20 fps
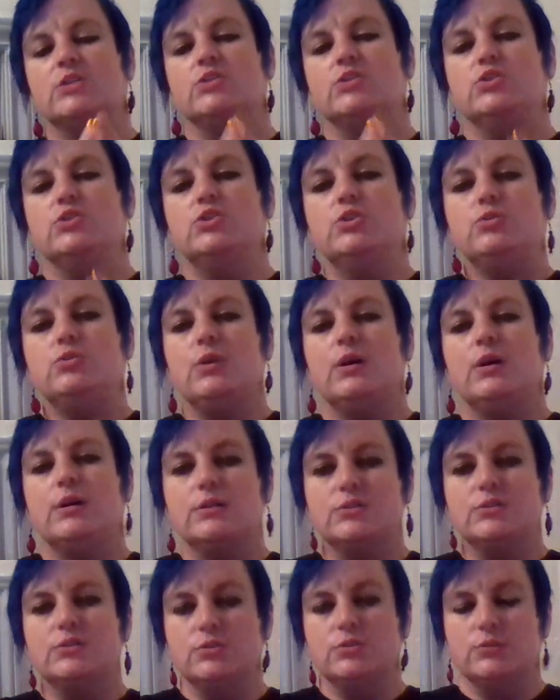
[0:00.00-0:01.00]
do
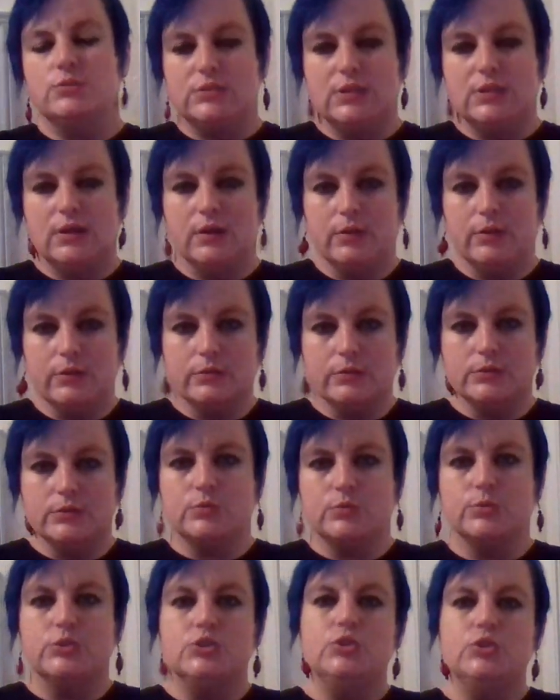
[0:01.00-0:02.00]
not do unto
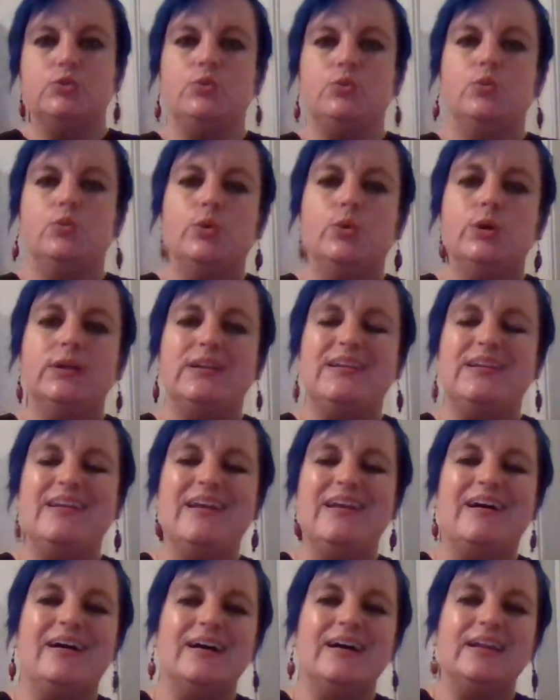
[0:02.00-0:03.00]
others what you would
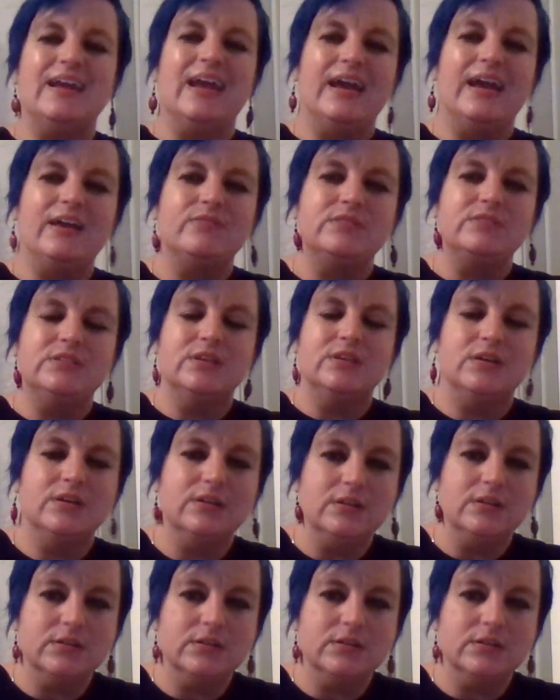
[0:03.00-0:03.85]
not have done